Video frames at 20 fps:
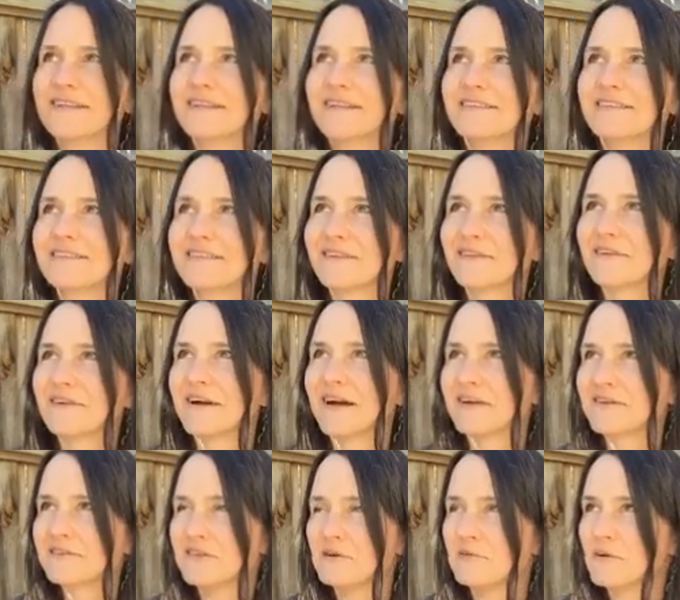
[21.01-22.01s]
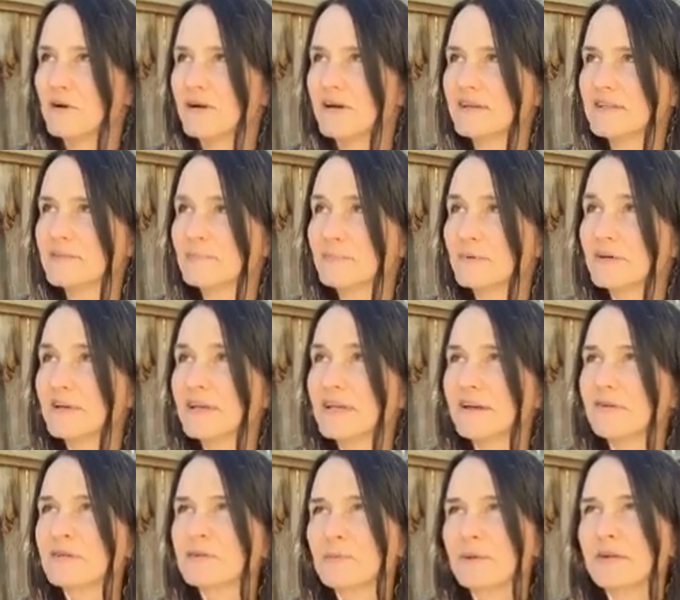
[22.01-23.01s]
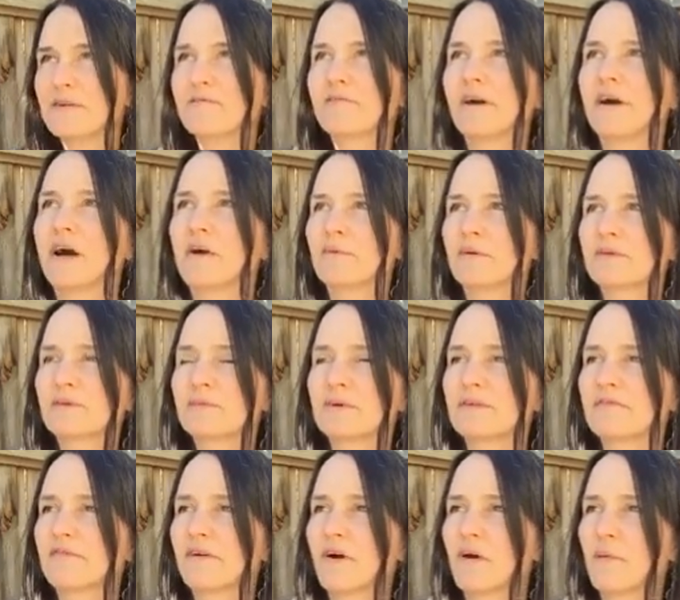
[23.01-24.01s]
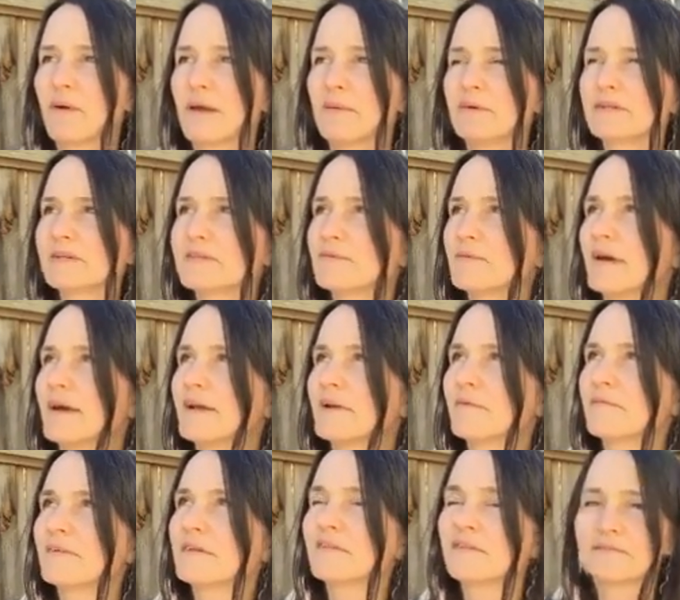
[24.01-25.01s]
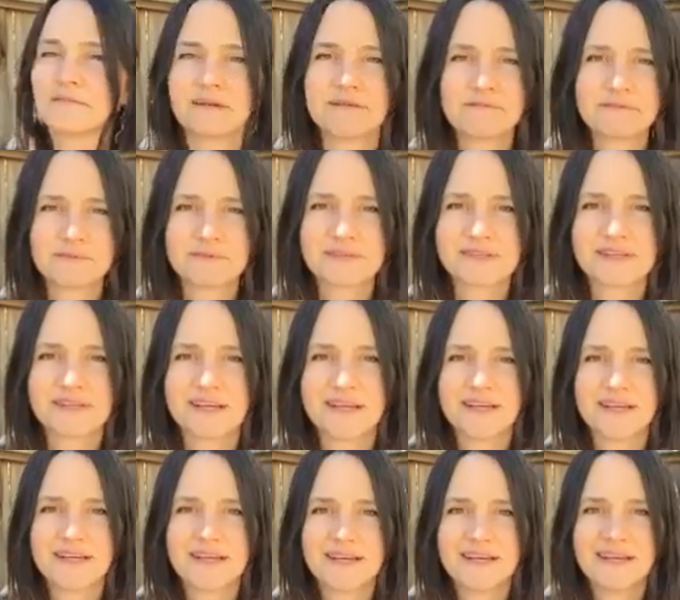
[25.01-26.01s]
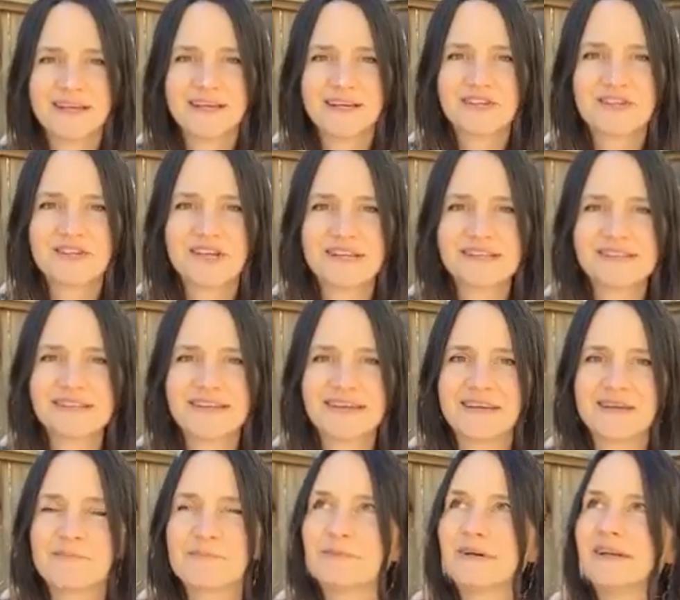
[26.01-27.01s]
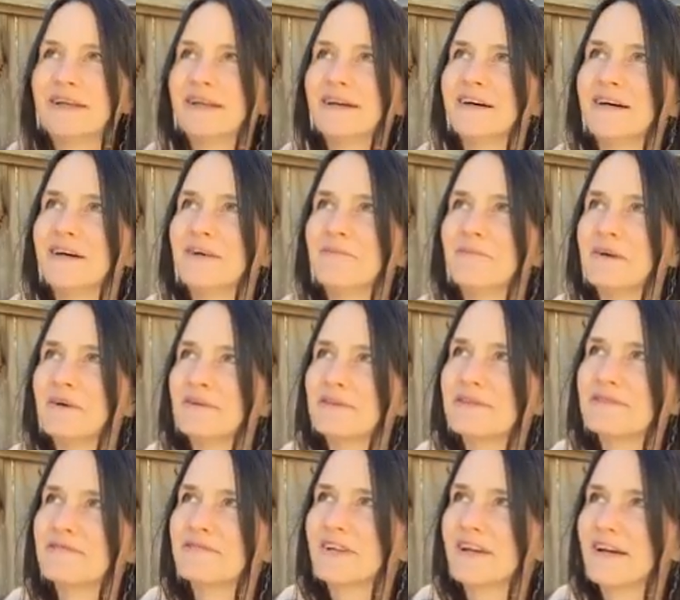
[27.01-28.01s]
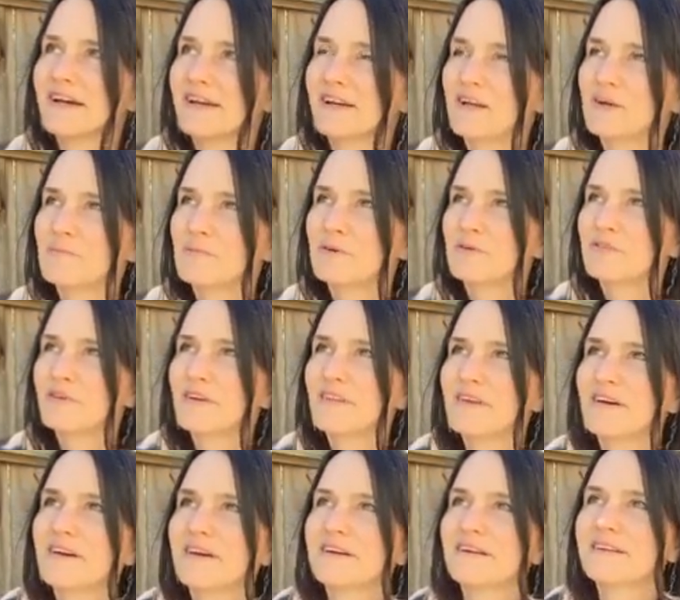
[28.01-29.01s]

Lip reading: And so there actually was it was pretty far up, it was pretty far away, which is why I don't think the raven was chasing it, but it was flying up over the